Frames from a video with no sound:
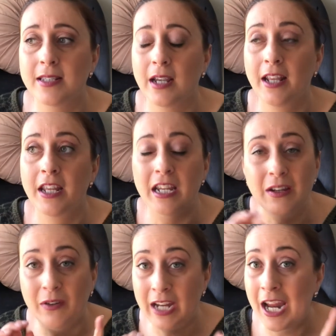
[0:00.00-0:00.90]
and
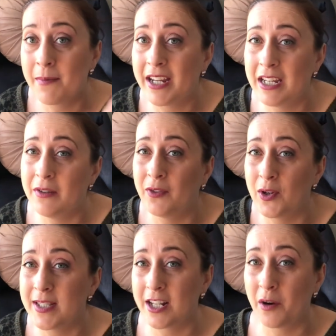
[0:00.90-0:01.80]
the Kmart
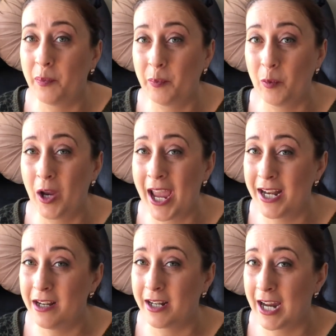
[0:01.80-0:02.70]
earphones that I had
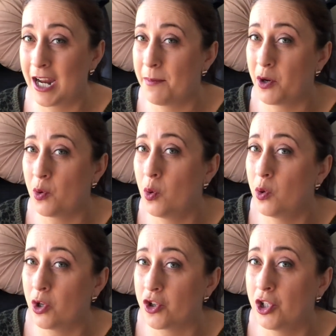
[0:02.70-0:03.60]
in a Kmart haul
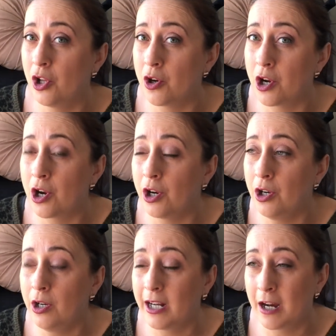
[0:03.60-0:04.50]
not too long ago,
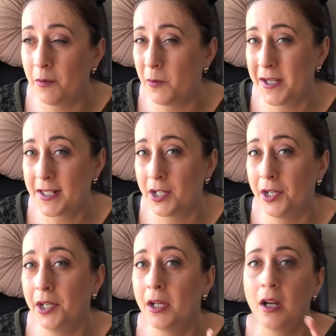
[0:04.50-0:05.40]
a couple of weeks ago.
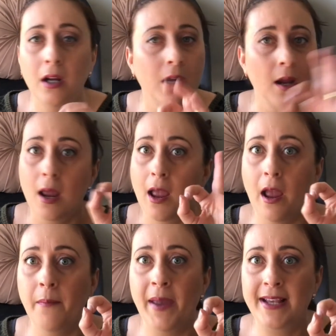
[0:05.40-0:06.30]

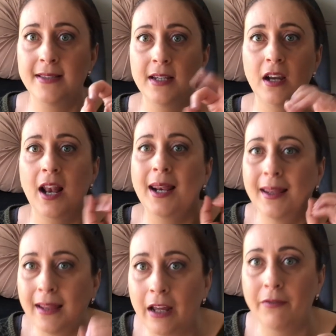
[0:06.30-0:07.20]
Amazing.
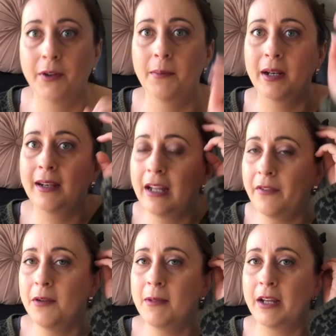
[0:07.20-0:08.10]
Love them. Love
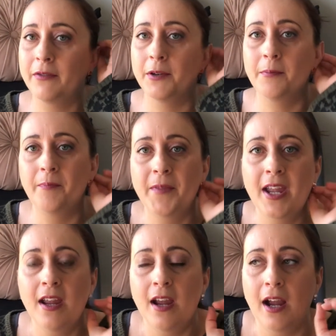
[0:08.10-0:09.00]
them, love
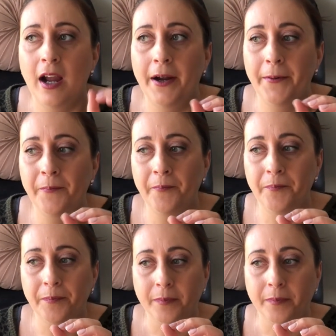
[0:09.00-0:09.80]
them.